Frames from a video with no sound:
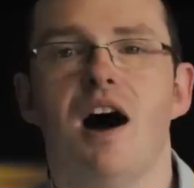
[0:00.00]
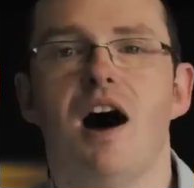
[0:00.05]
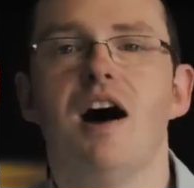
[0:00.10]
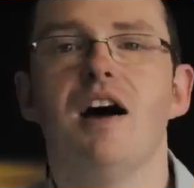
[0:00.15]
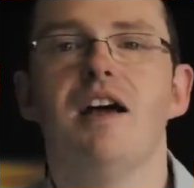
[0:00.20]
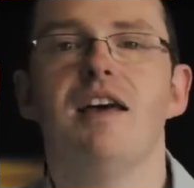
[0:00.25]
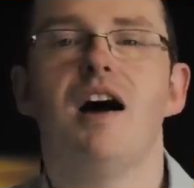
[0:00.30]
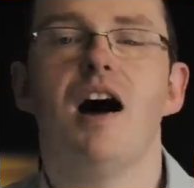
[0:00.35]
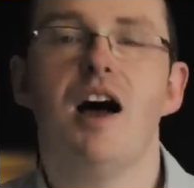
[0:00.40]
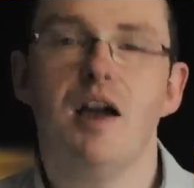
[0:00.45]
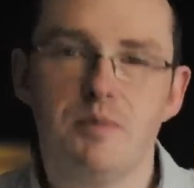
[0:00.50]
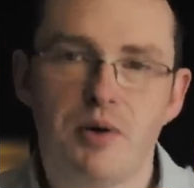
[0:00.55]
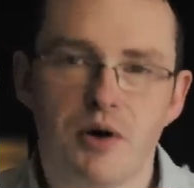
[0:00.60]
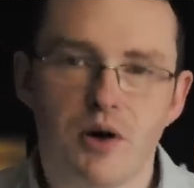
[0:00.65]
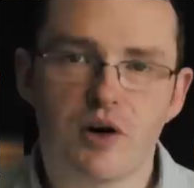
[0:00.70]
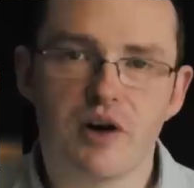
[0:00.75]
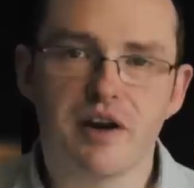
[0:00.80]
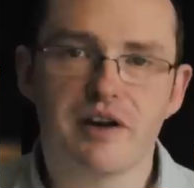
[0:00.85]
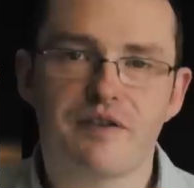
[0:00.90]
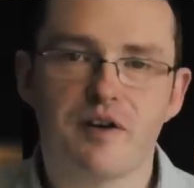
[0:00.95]
Hi, I'm
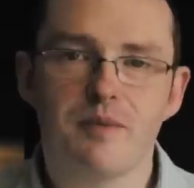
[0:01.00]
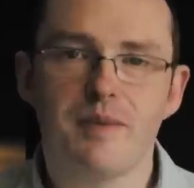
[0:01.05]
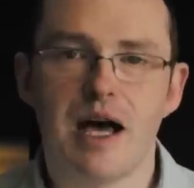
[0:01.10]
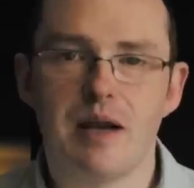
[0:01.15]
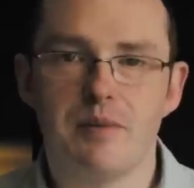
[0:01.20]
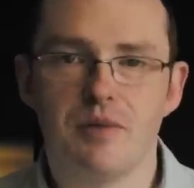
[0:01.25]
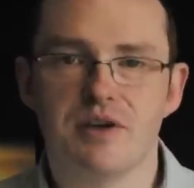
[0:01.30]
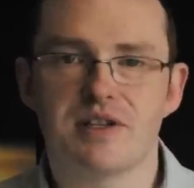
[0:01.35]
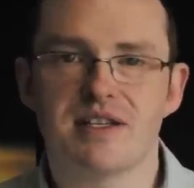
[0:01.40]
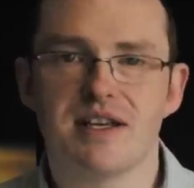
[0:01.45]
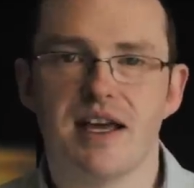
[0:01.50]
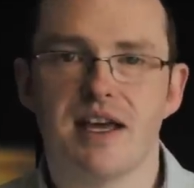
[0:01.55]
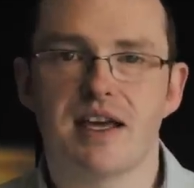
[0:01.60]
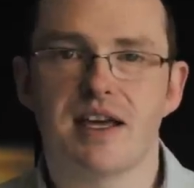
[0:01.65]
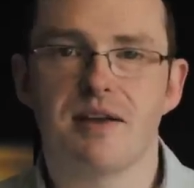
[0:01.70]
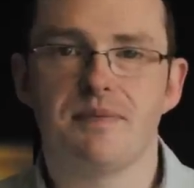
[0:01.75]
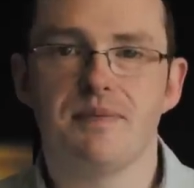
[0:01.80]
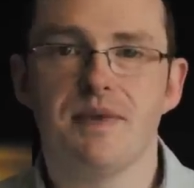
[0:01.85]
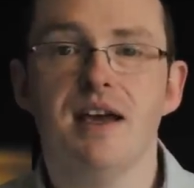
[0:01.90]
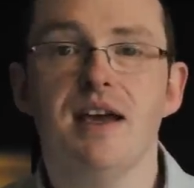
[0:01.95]
Porik from Almotech.
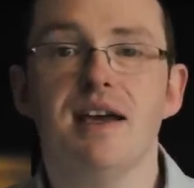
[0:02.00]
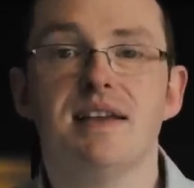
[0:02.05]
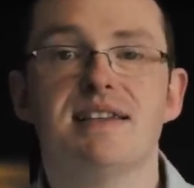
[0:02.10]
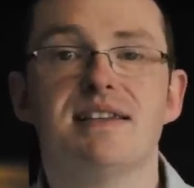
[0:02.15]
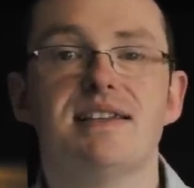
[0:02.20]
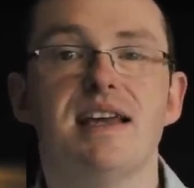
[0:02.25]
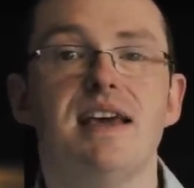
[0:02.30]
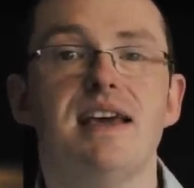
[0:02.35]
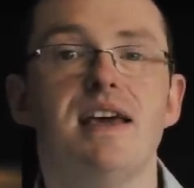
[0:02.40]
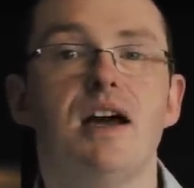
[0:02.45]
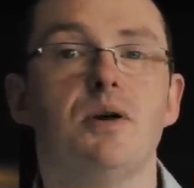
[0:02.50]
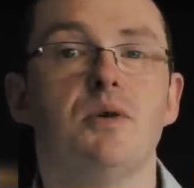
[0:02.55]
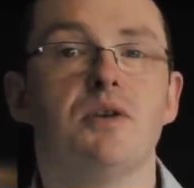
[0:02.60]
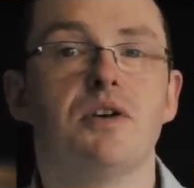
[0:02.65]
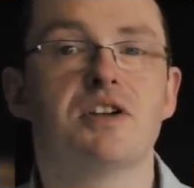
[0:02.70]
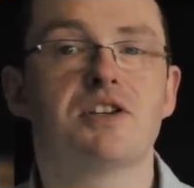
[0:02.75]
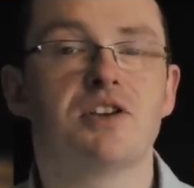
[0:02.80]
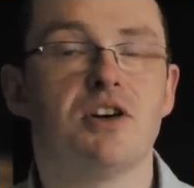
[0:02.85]
Today I'm going to